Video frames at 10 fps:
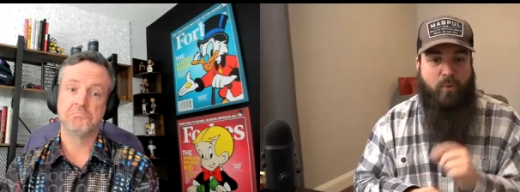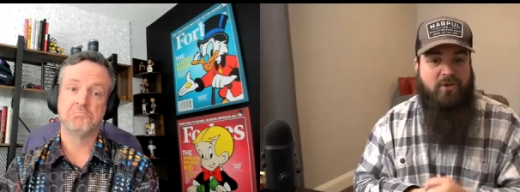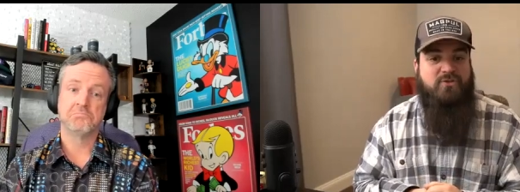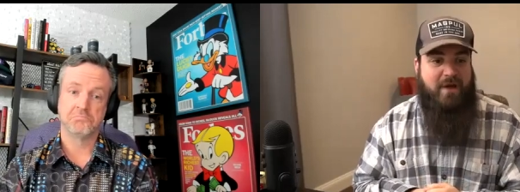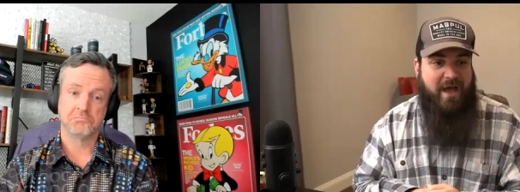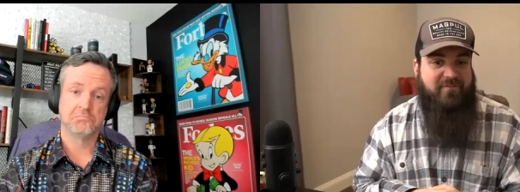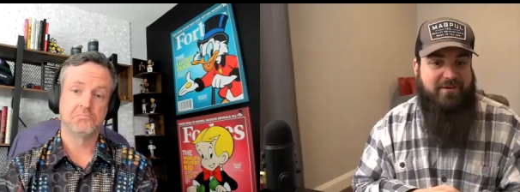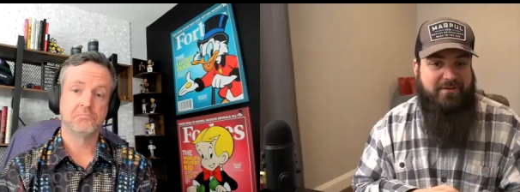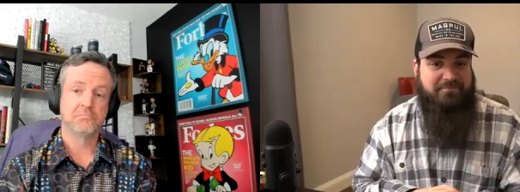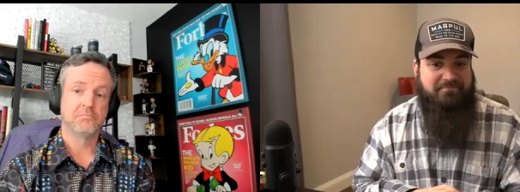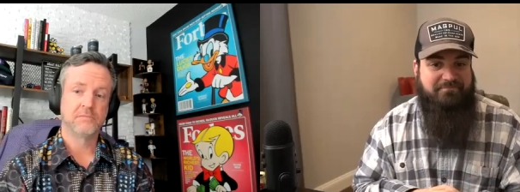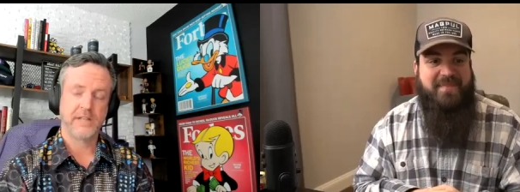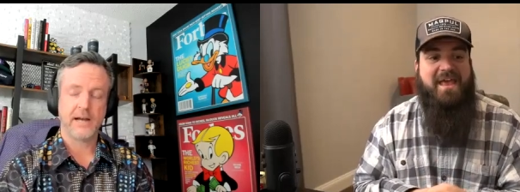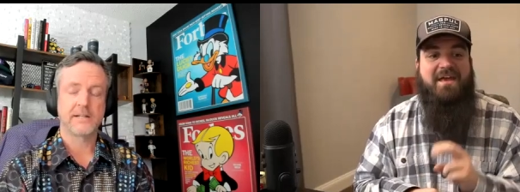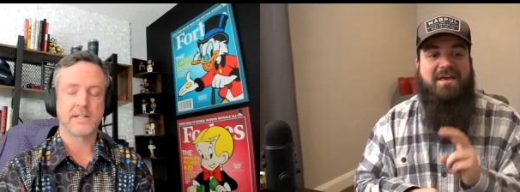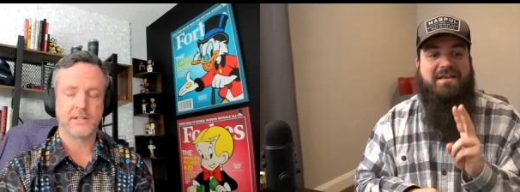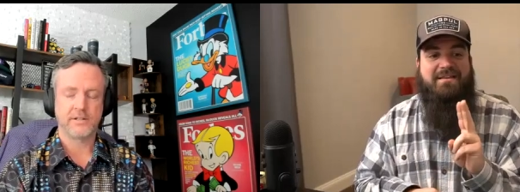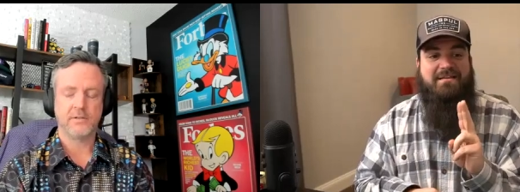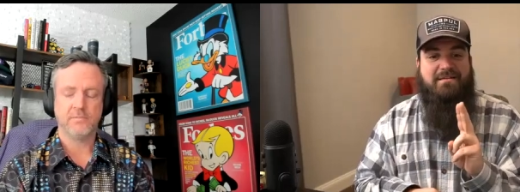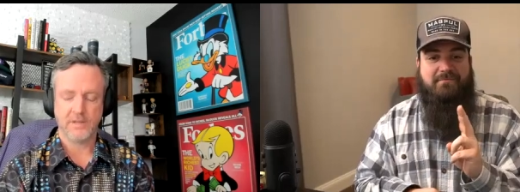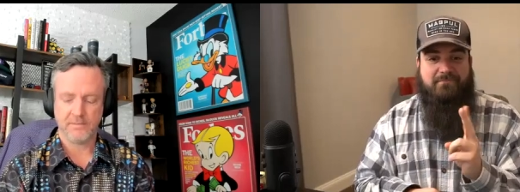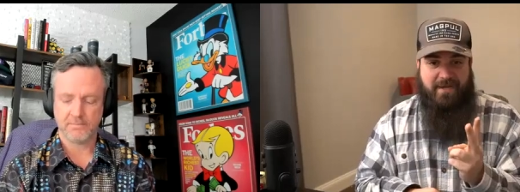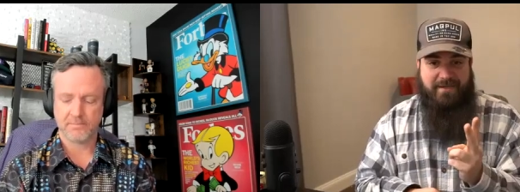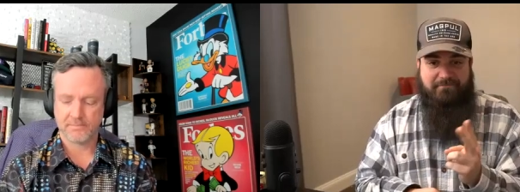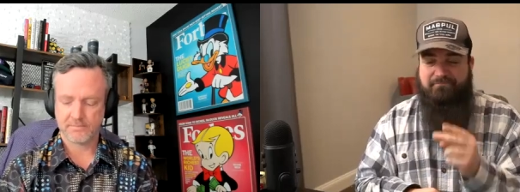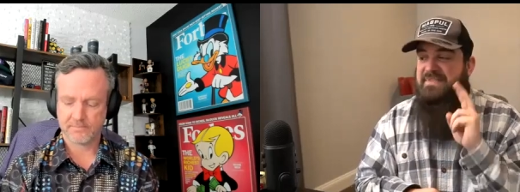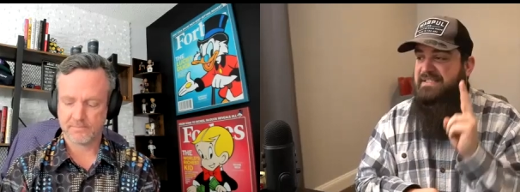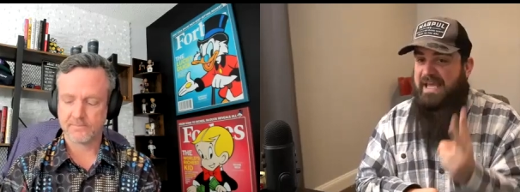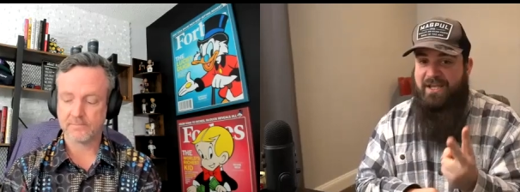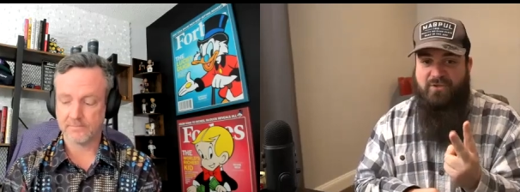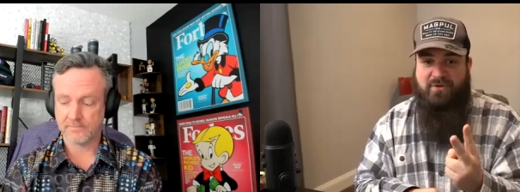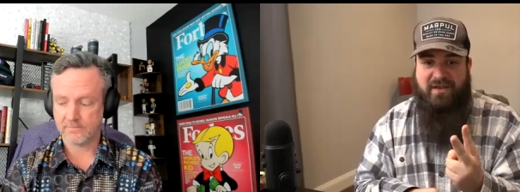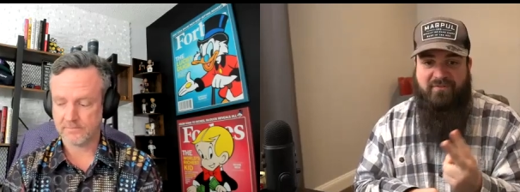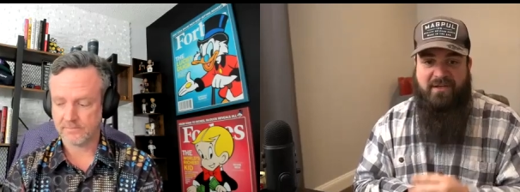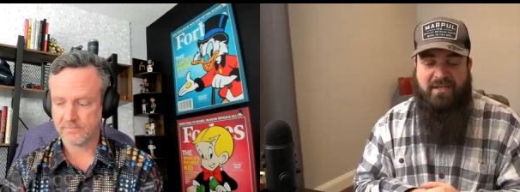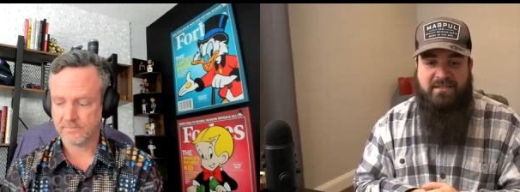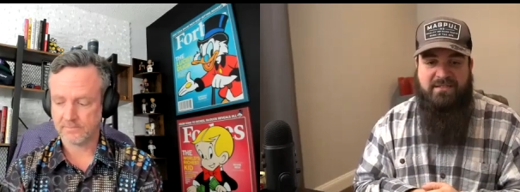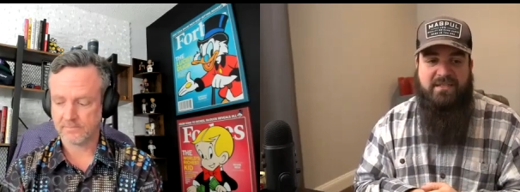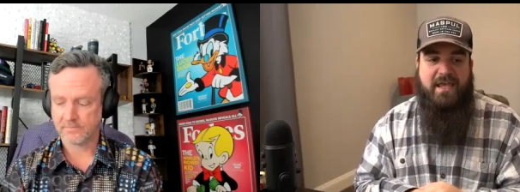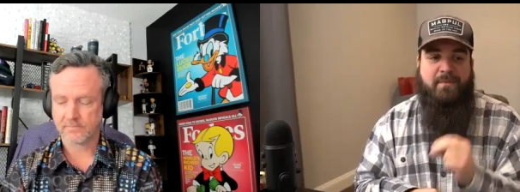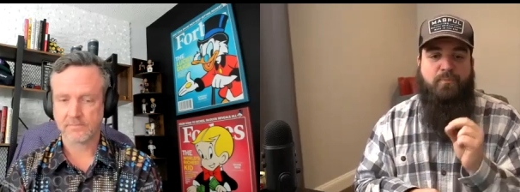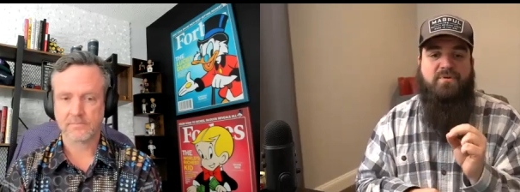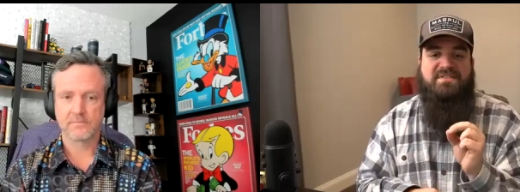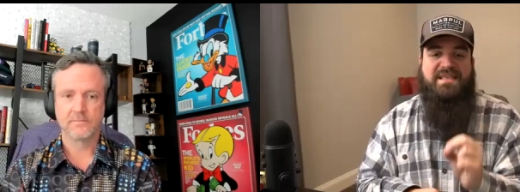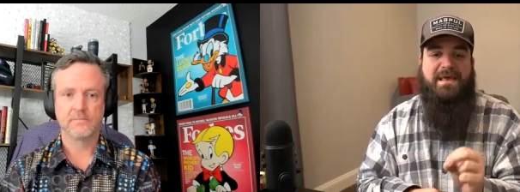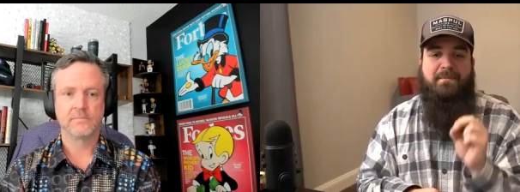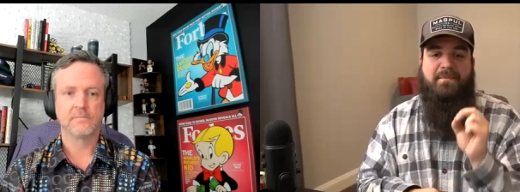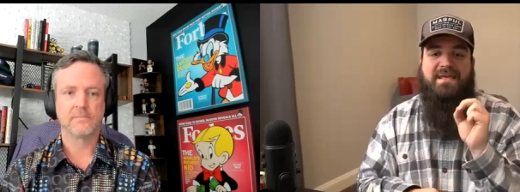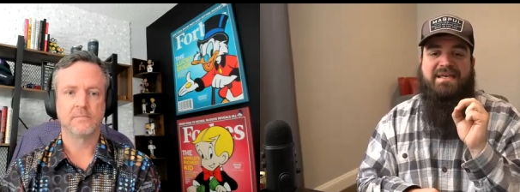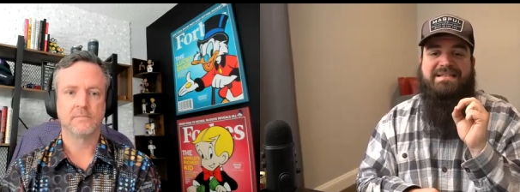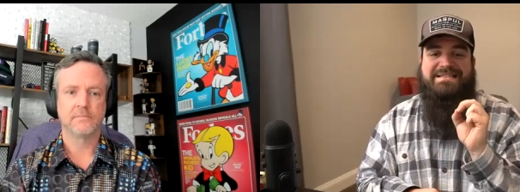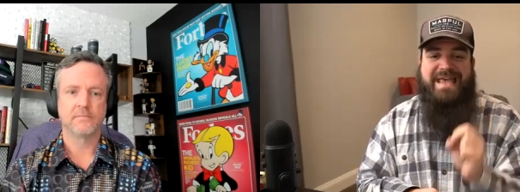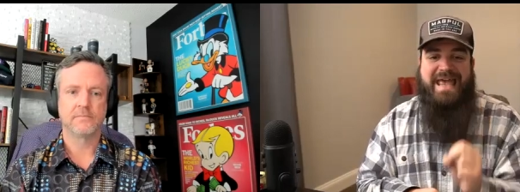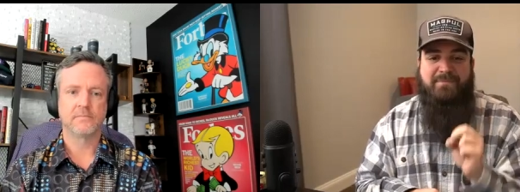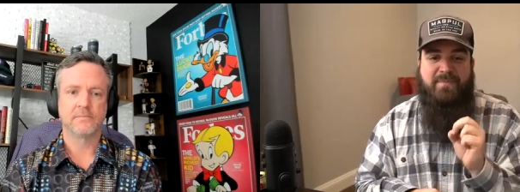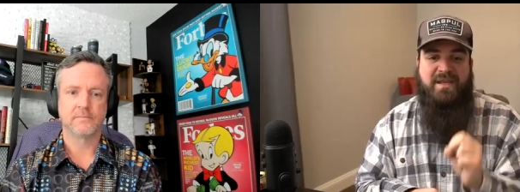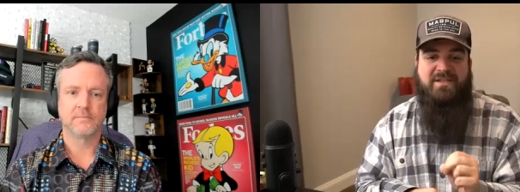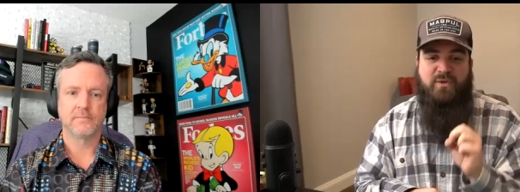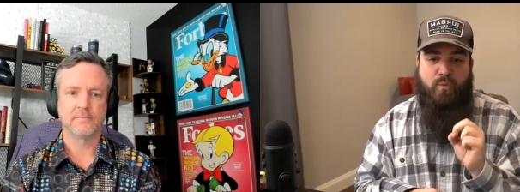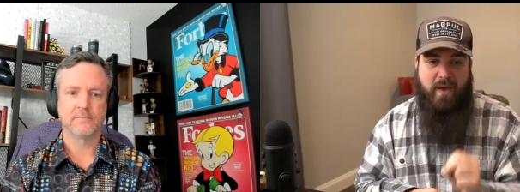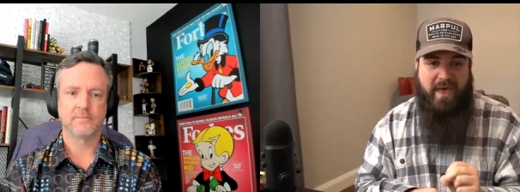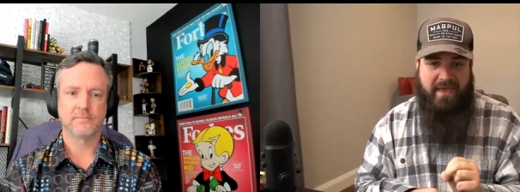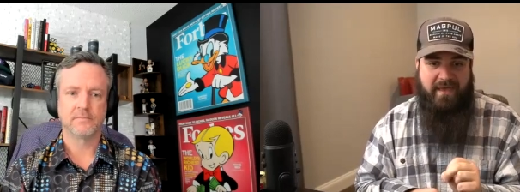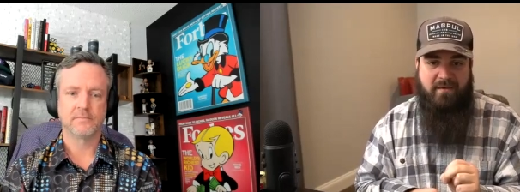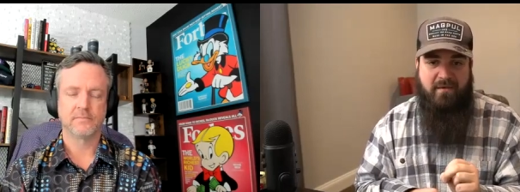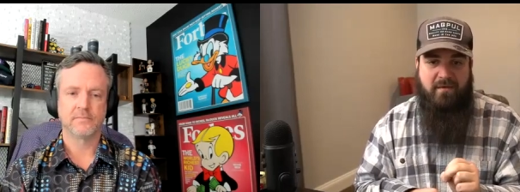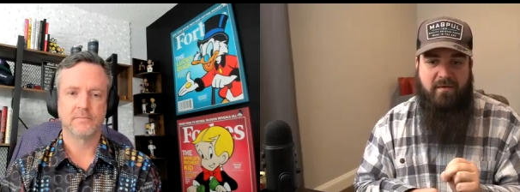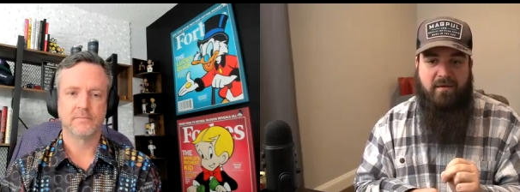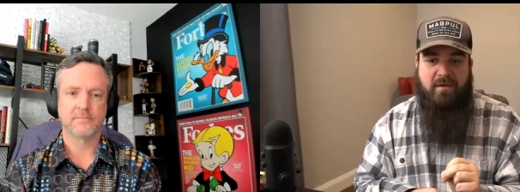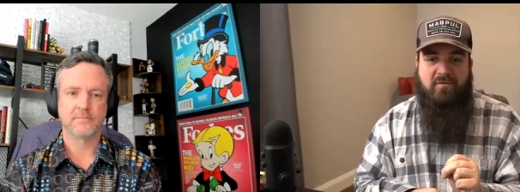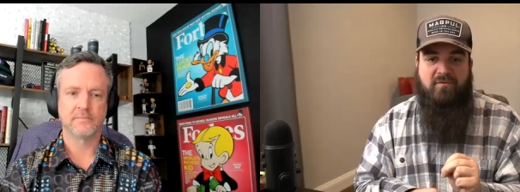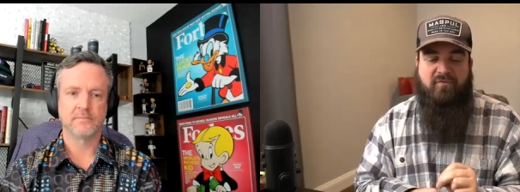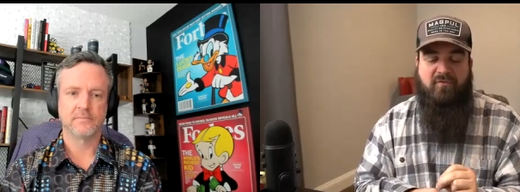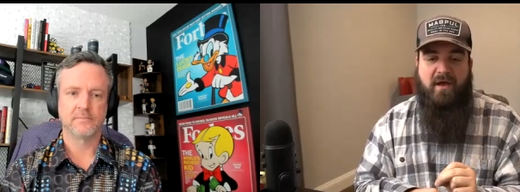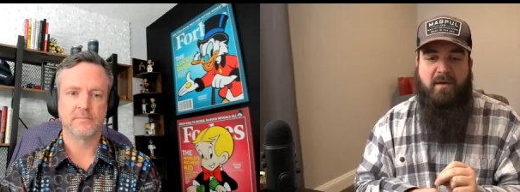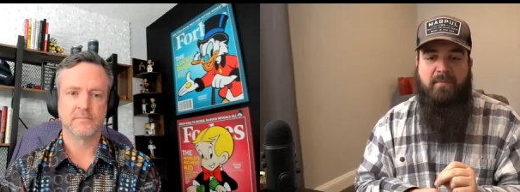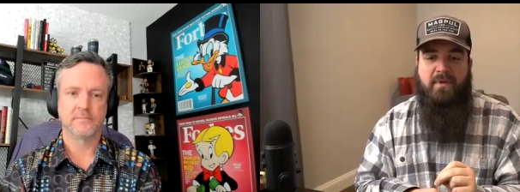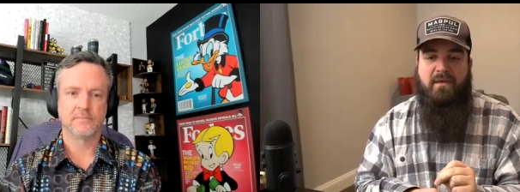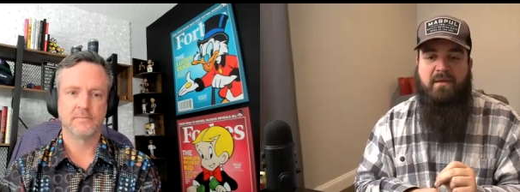Speaker 1: one driver.
Speaker 2: Yeah, I'd say so. Yep.
Speaker 1: Right? Second driver is it puts them ten minutes away from